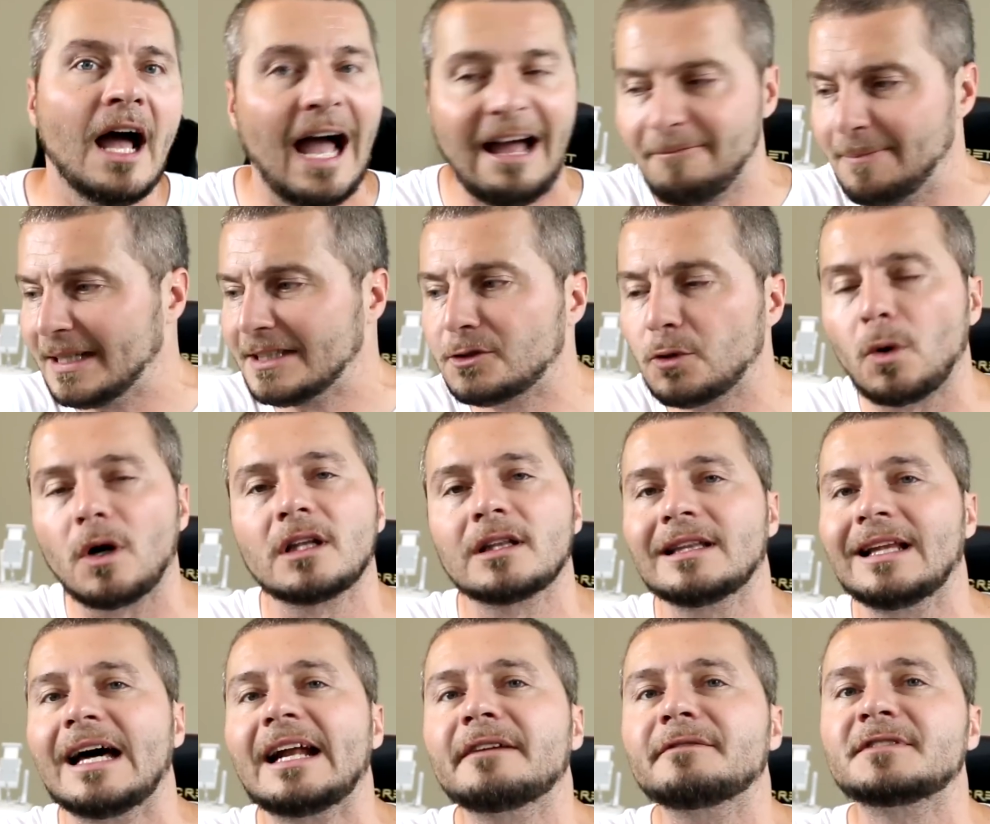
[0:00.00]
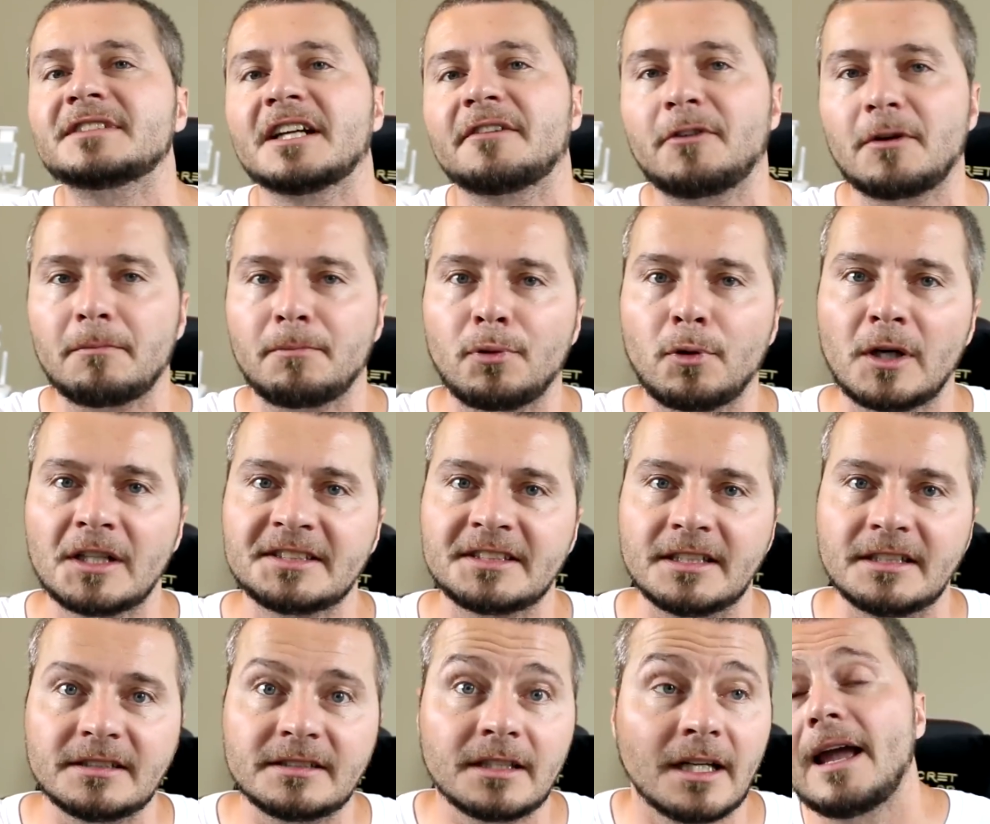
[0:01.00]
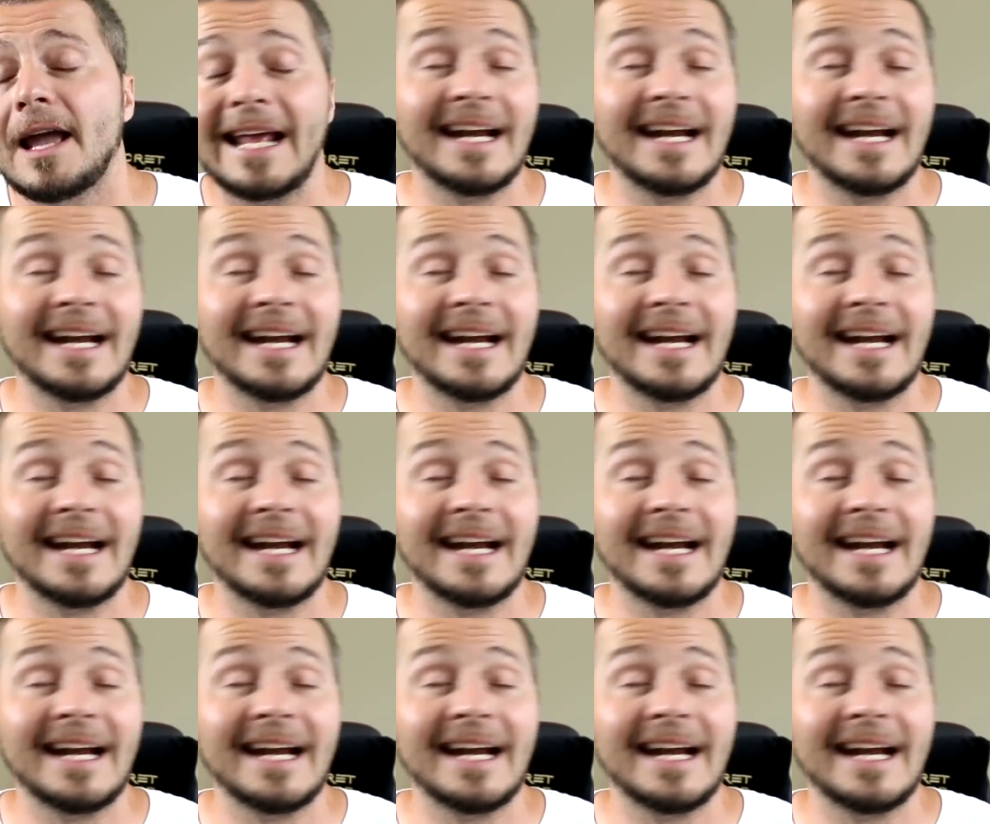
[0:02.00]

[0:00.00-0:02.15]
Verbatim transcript: I've been to a lot of different prisons.